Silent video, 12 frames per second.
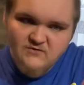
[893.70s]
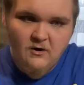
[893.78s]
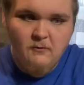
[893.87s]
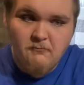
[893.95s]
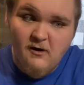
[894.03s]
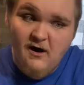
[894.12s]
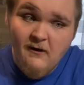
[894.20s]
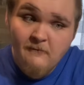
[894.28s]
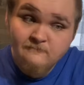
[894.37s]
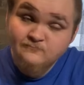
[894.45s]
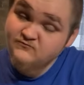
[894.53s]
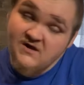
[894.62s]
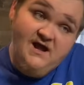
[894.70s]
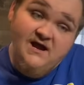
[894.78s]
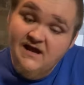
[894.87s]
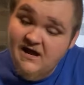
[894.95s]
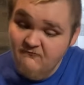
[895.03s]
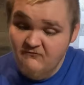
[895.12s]
Overall, 8
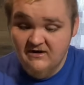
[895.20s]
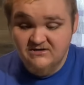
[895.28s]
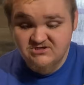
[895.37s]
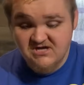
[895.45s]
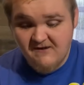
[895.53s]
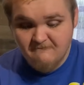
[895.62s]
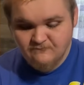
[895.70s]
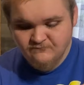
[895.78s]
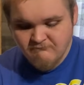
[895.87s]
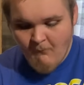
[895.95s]
out of fucking 10.